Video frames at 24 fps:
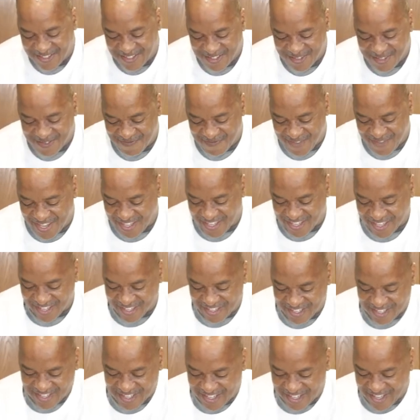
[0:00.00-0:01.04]
to make
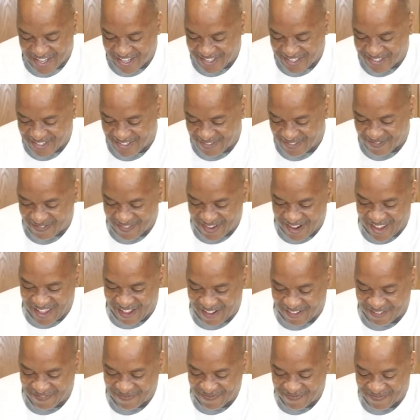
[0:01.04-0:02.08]
it nice and round.
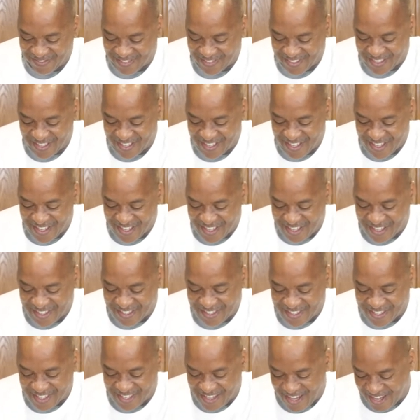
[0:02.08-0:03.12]

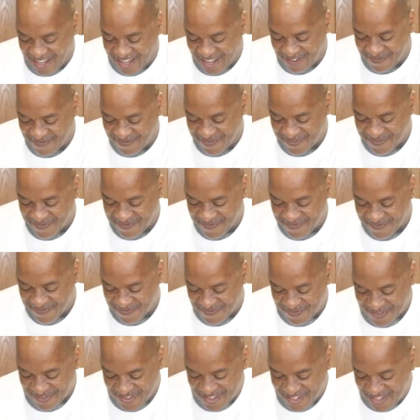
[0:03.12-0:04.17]
See, I gotta
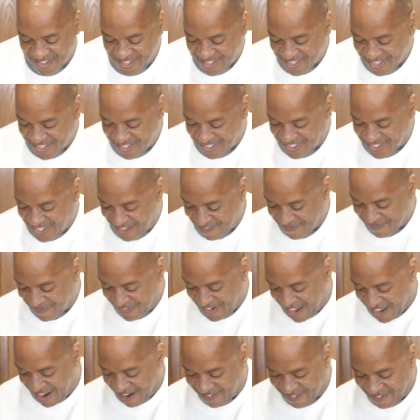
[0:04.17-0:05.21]
get that
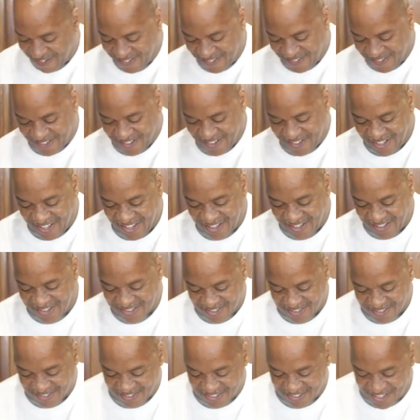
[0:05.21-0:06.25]
flour on there
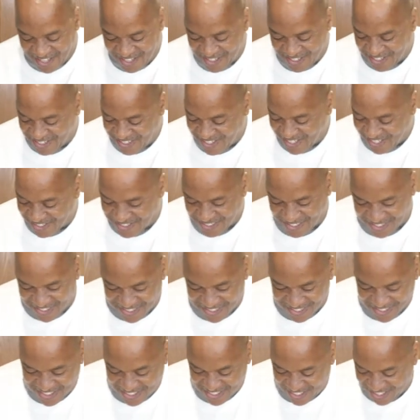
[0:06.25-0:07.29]
so that it doesn't
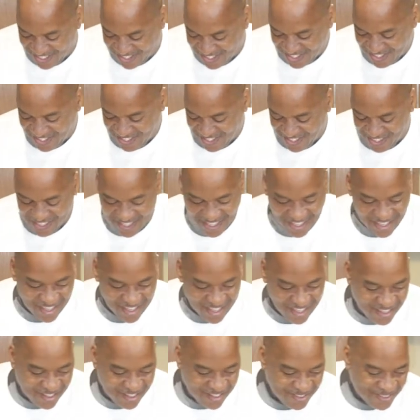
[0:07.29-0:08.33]
stick
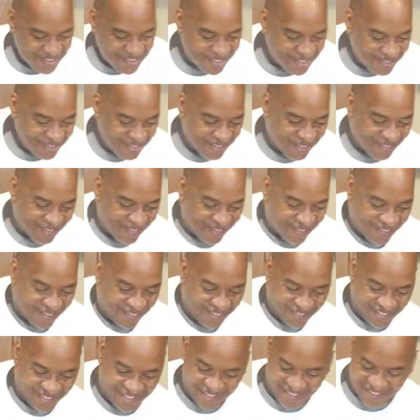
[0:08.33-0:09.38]
to the
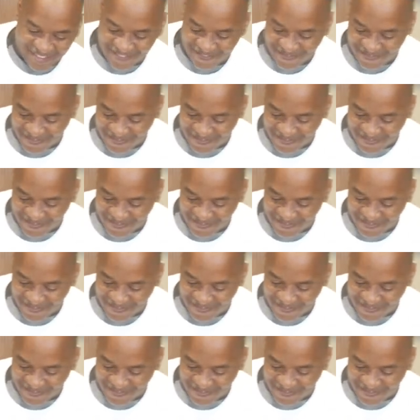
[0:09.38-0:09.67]
roller.